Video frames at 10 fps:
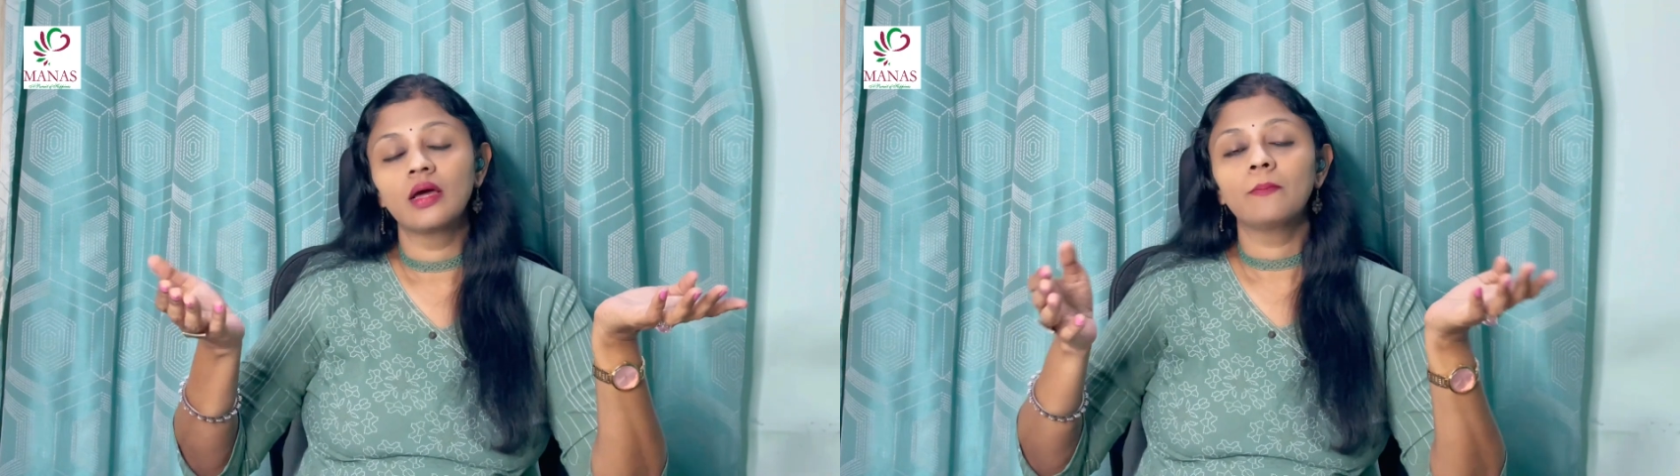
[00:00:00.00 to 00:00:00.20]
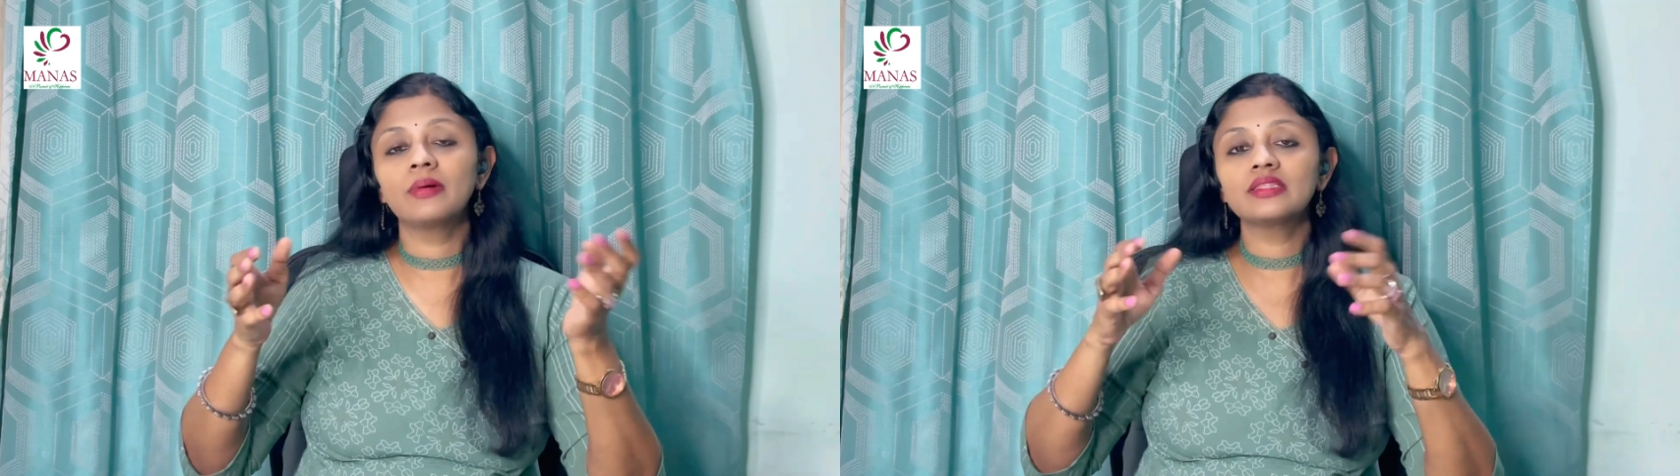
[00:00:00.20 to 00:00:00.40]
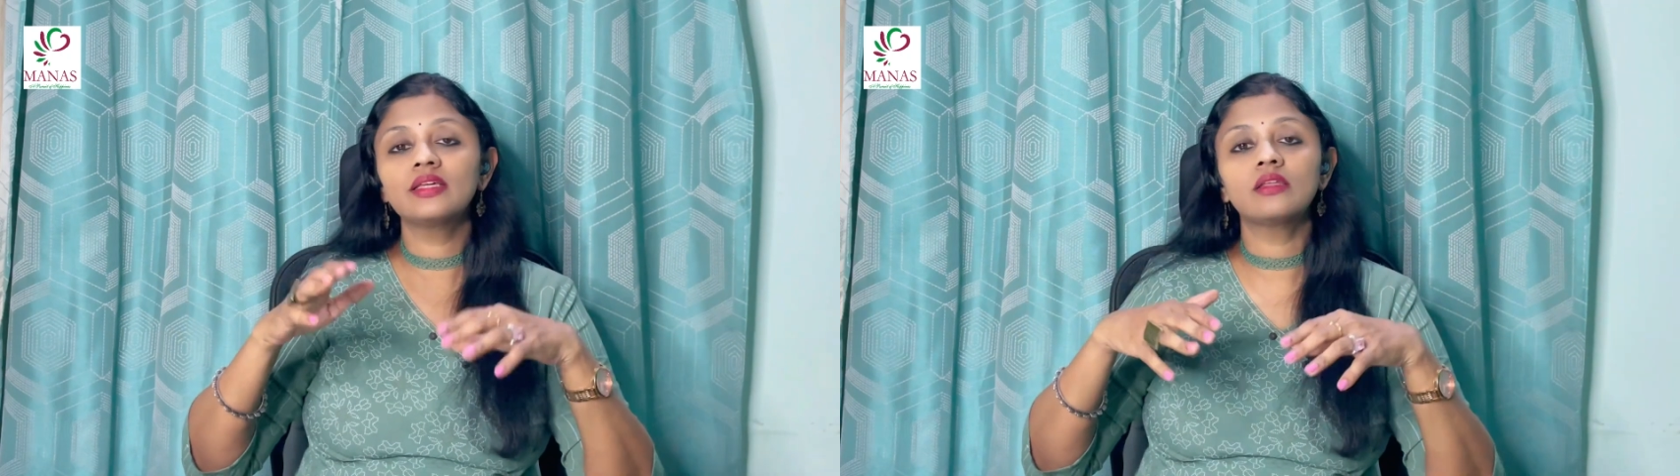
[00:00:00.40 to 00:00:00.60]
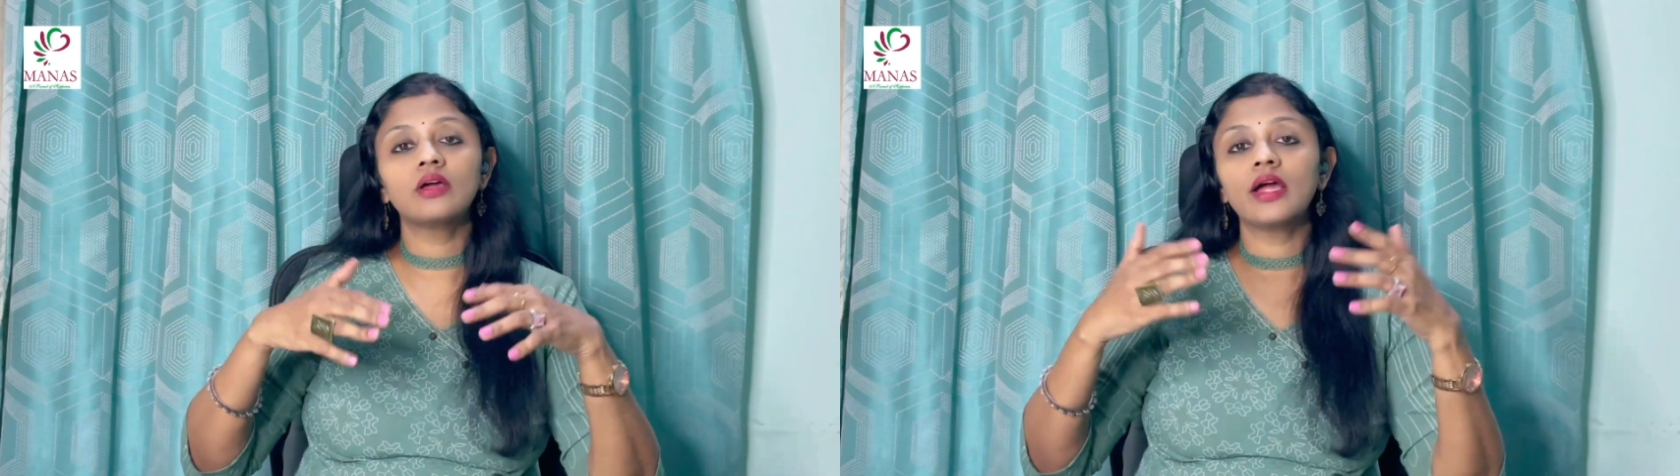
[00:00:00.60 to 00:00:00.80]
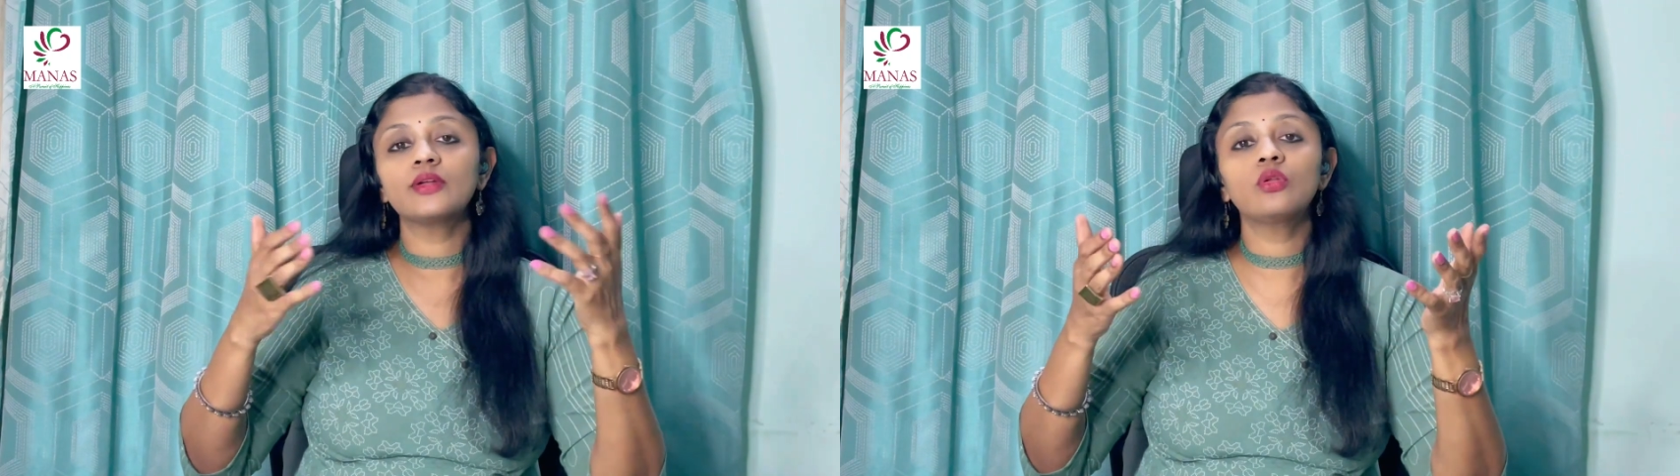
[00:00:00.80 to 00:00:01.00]
but
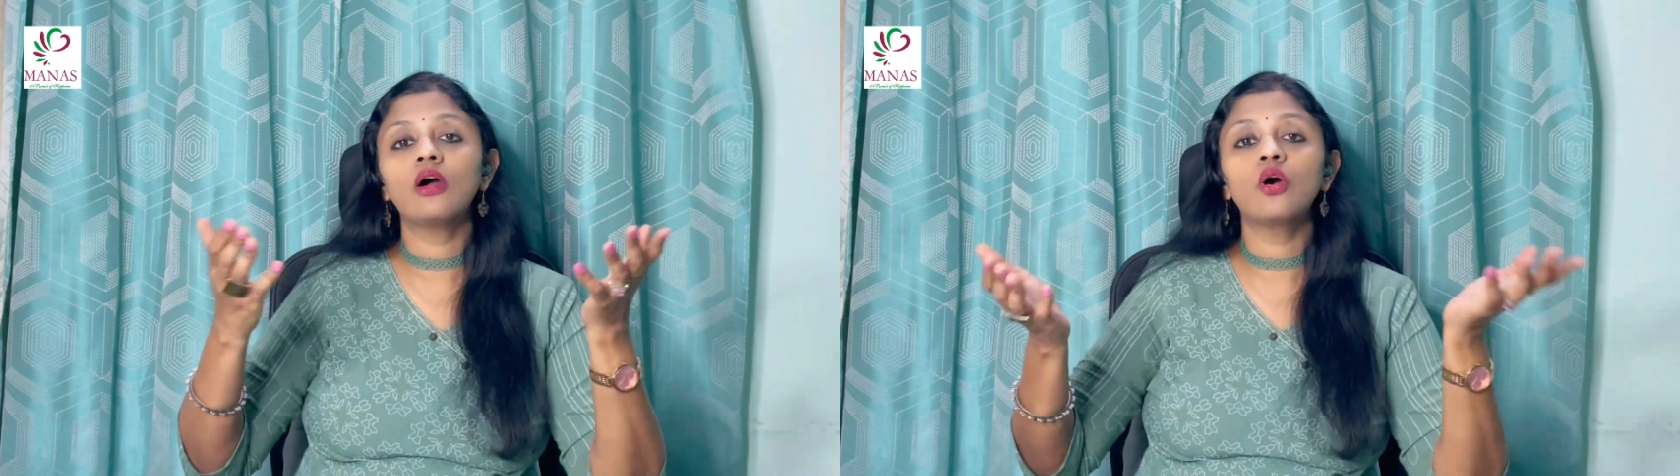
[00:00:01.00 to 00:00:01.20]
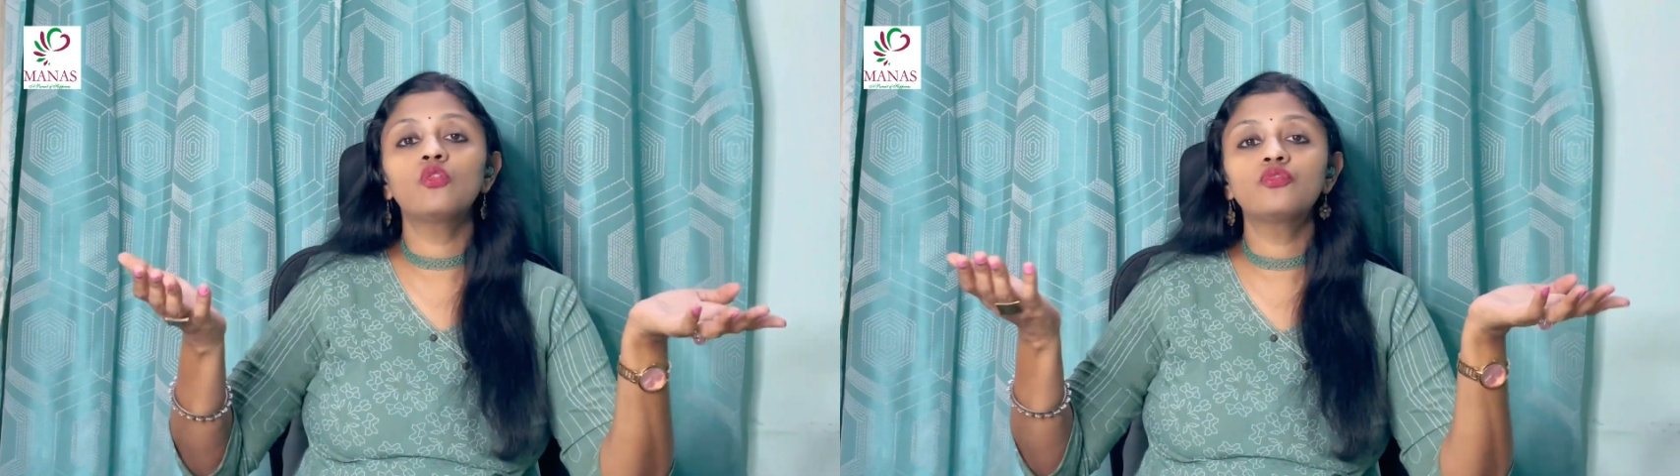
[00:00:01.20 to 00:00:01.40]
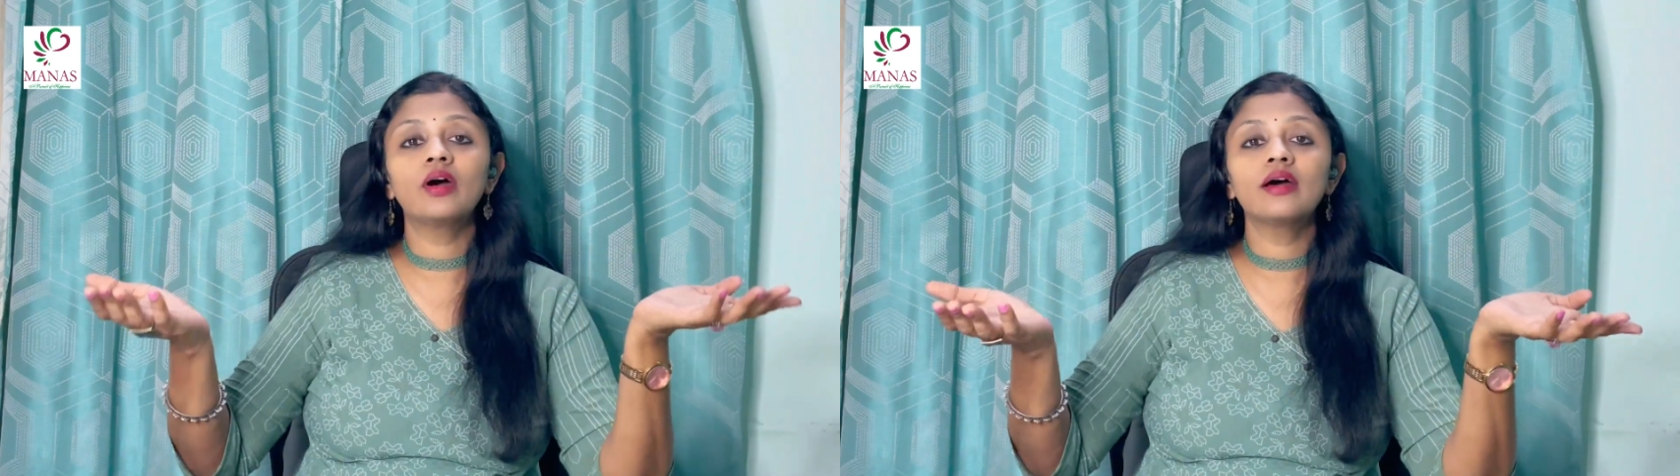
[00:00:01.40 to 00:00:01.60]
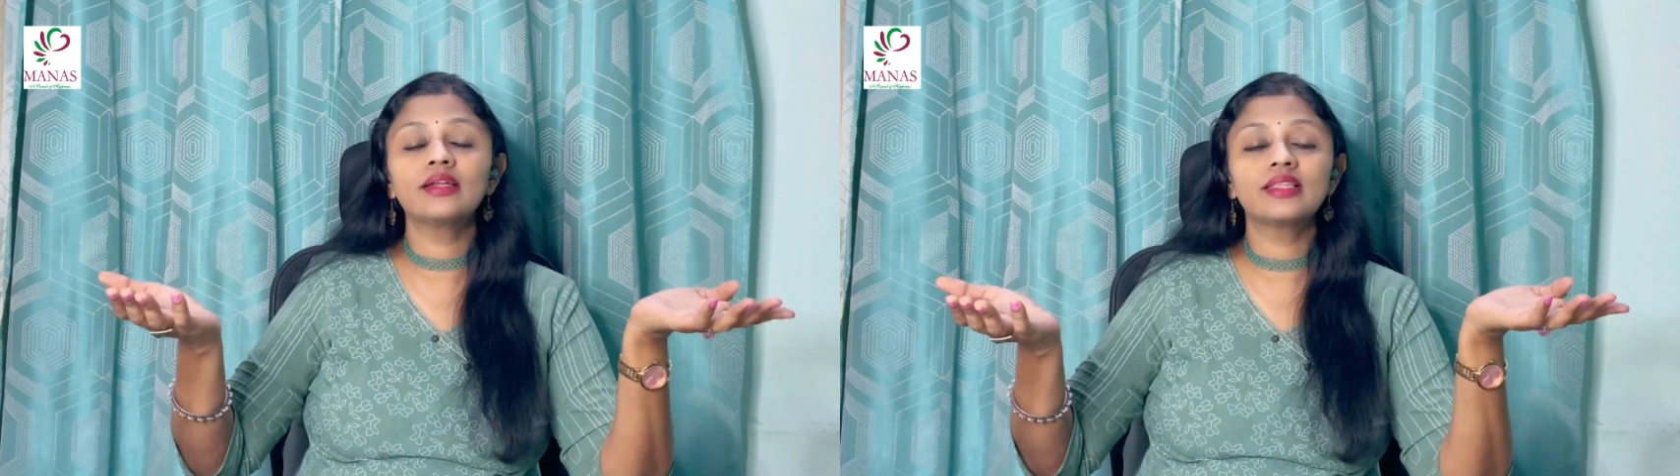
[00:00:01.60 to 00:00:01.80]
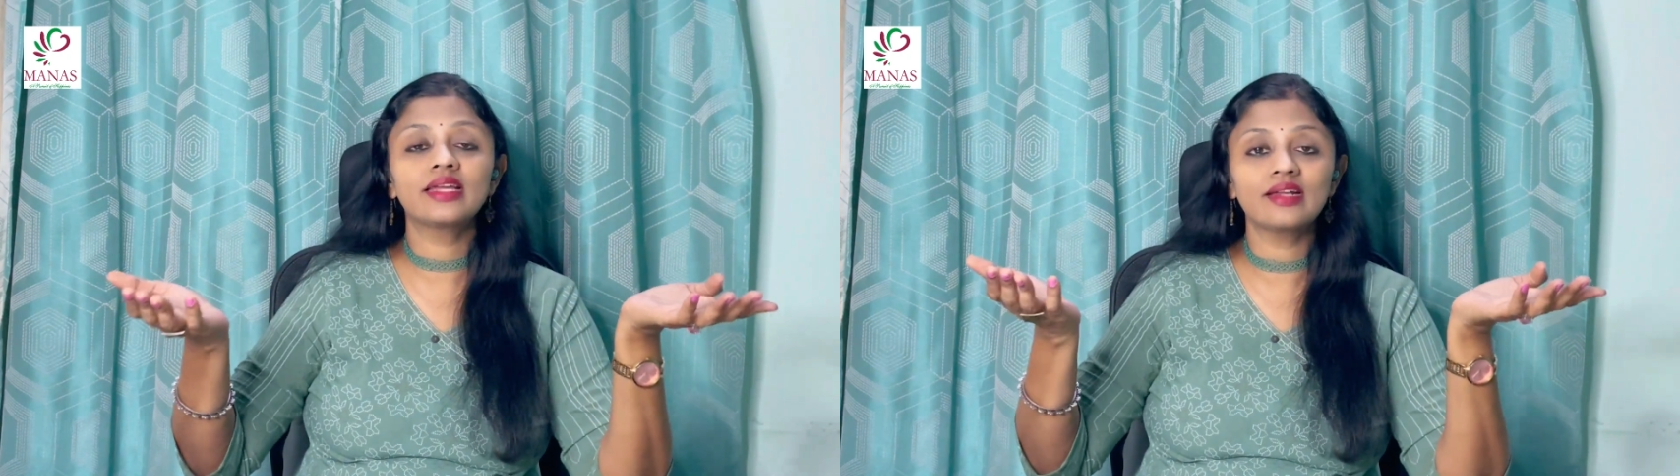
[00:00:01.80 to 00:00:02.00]
then I don't know how far
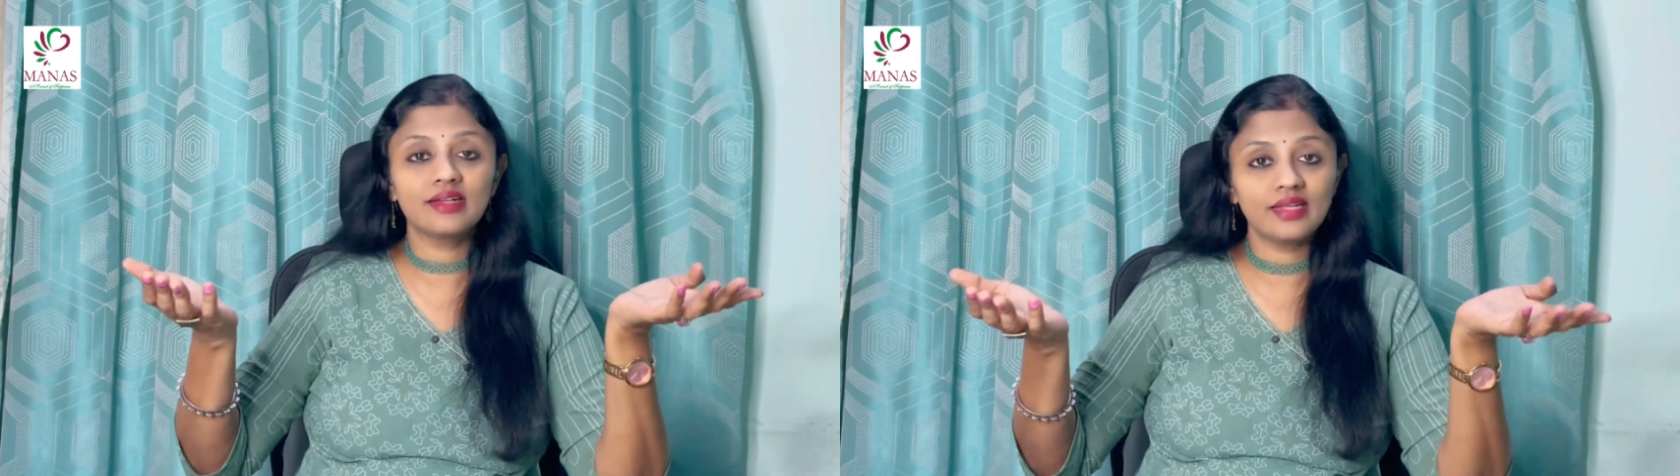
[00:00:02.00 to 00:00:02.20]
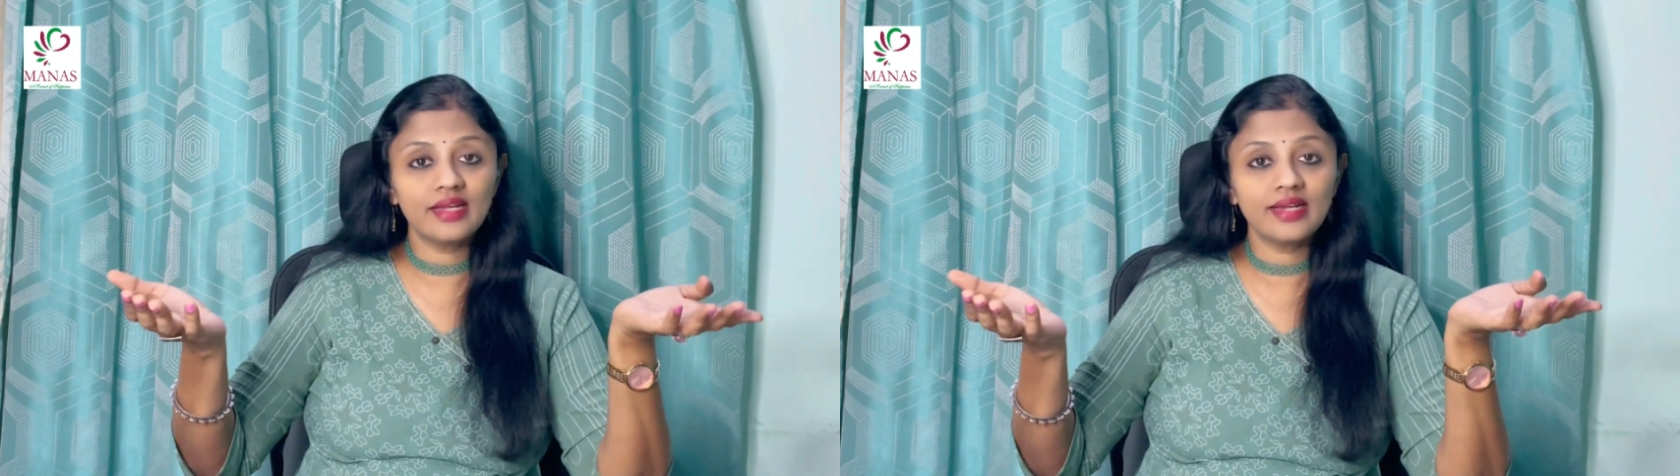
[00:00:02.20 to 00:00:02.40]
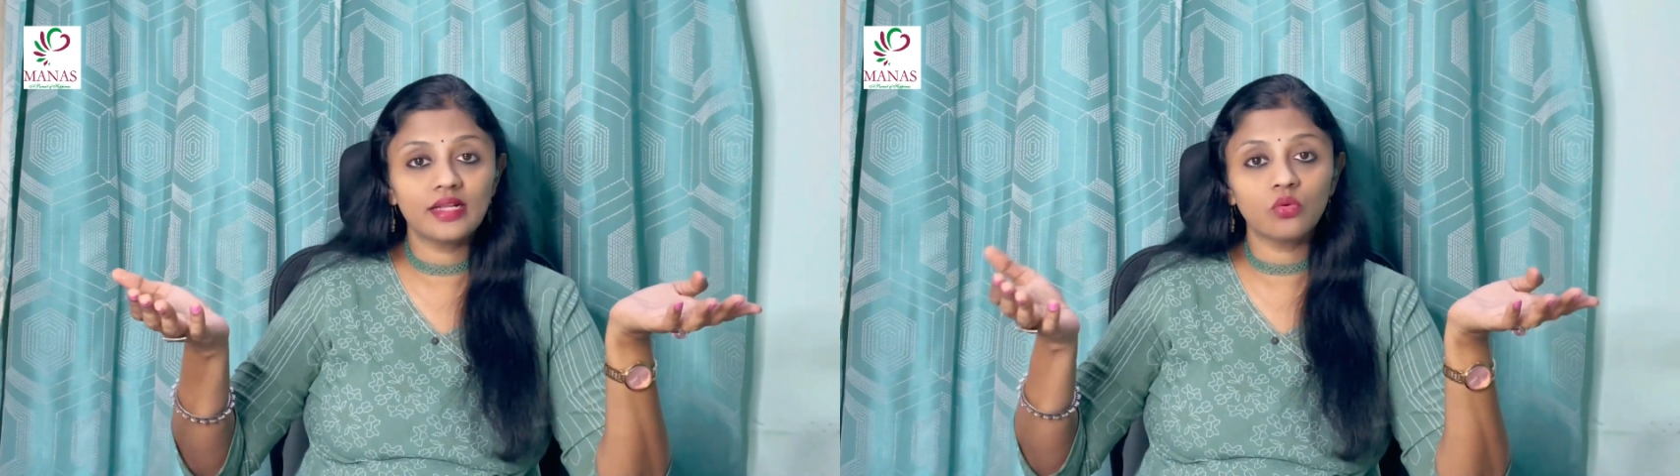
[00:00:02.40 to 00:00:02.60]
they can take it,